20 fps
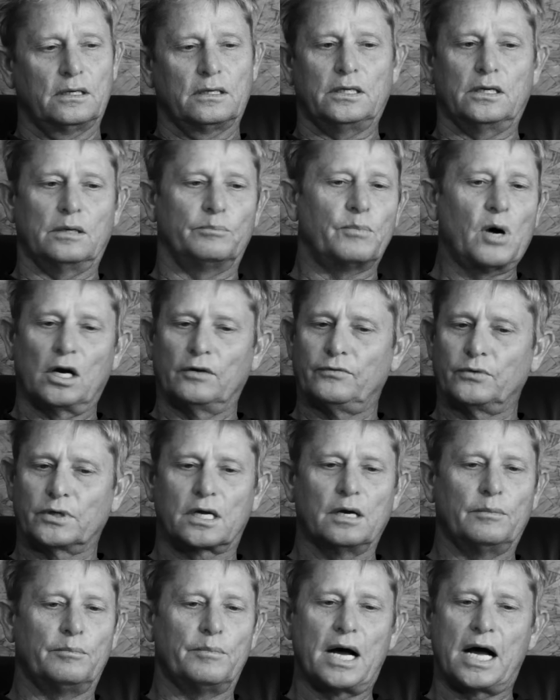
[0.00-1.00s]
You know, Marv would
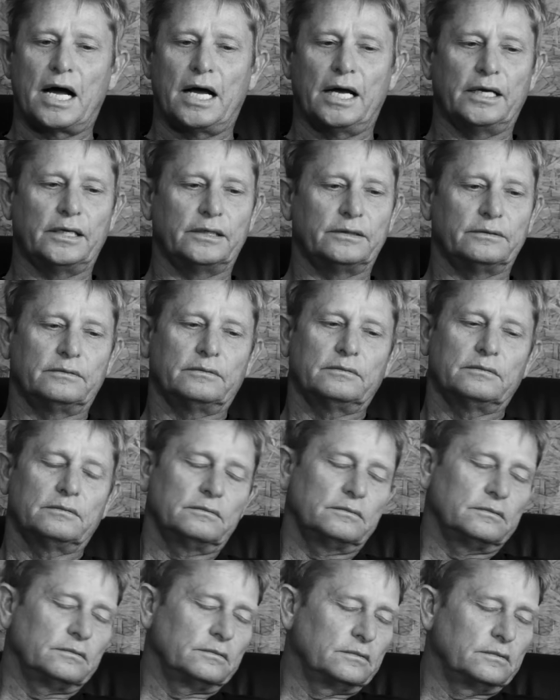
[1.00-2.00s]
come by and
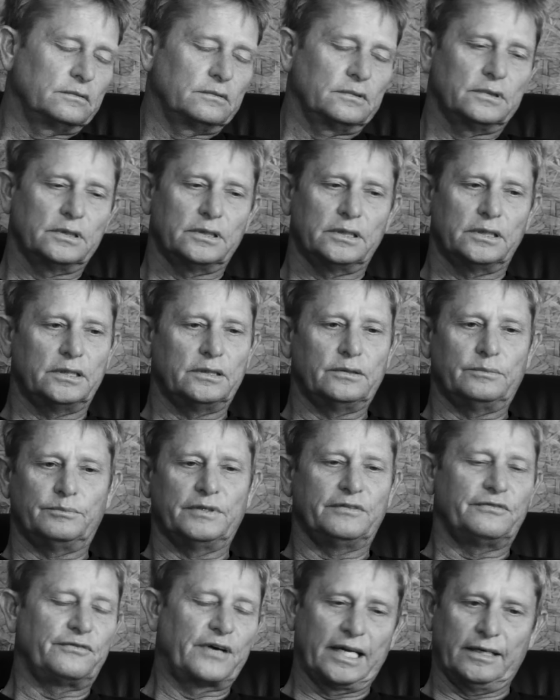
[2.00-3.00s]
he'd
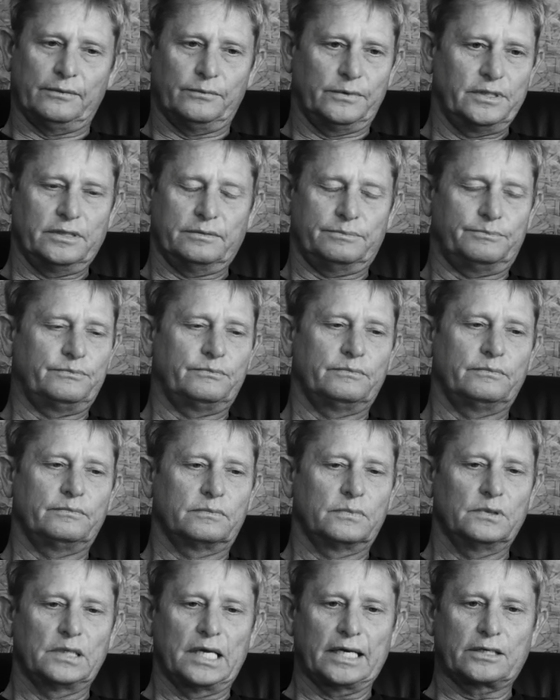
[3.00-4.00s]
be fighting with his
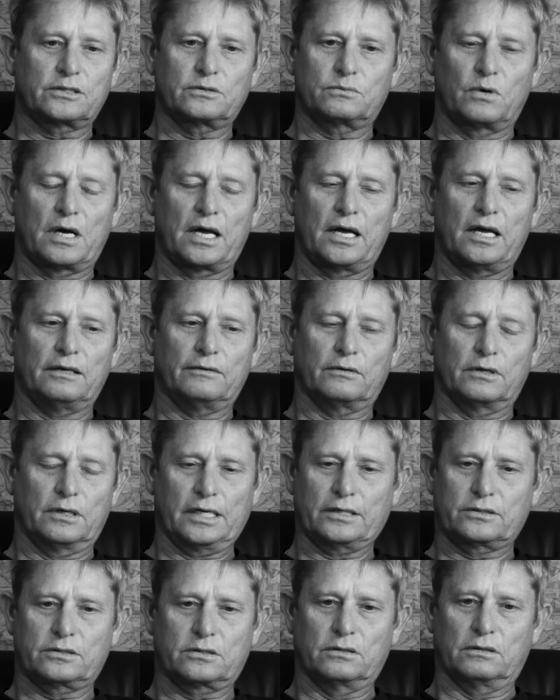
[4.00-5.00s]
ex-wife or
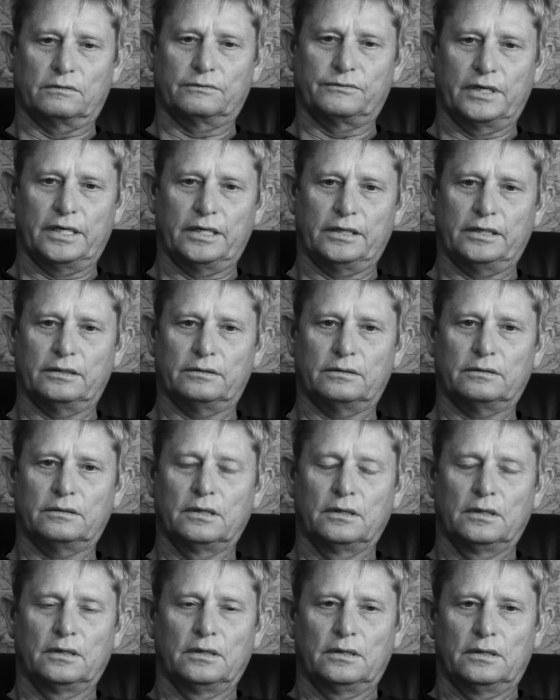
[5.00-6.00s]
ex-girlfriend and,
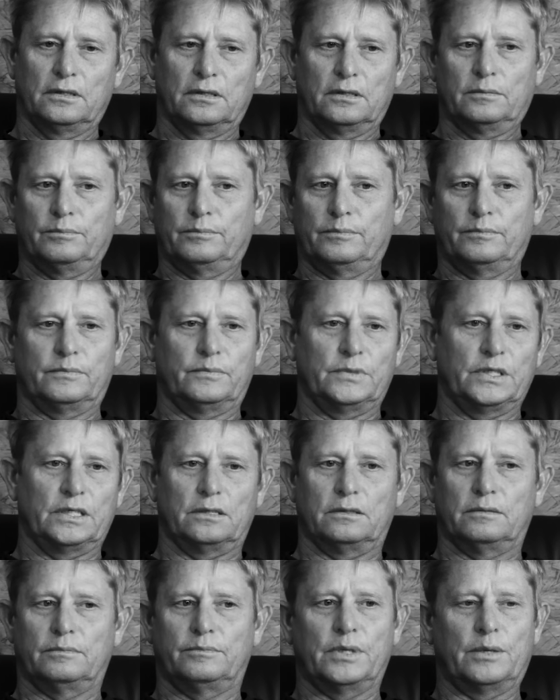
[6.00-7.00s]
you
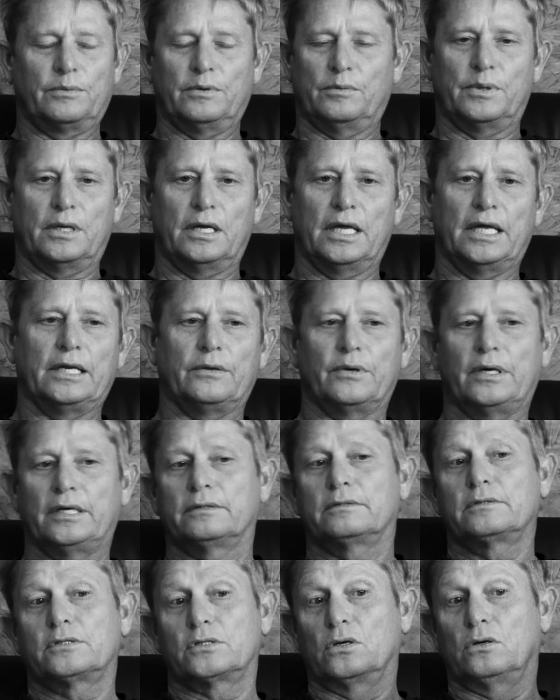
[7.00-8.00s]
know, blah, blah, blah.
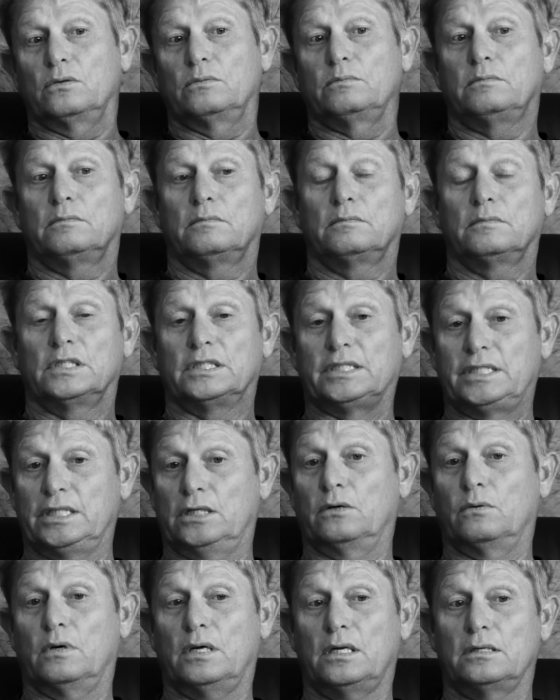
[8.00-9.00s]
Anyway, so the
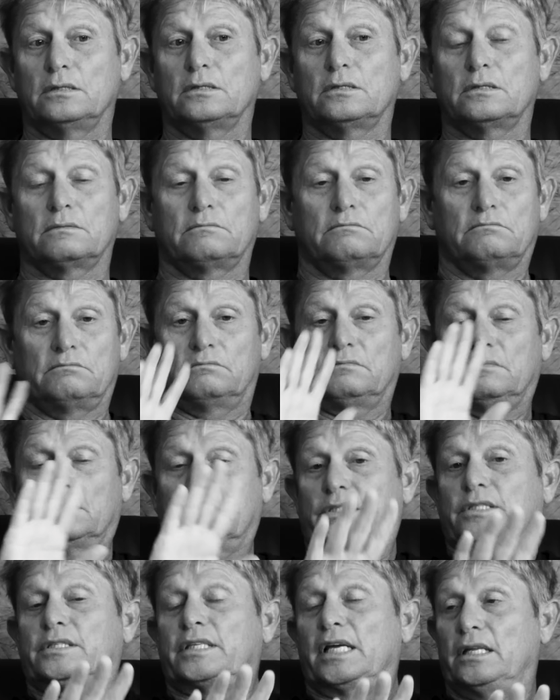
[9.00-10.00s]
deal was
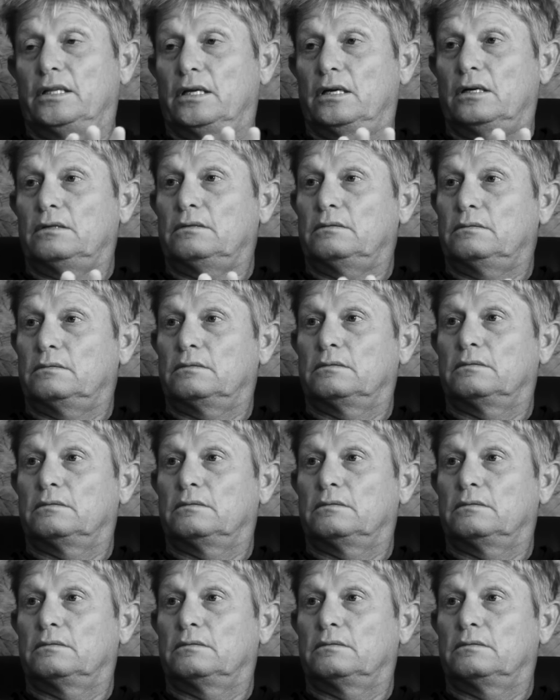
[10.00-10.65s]
just stay there.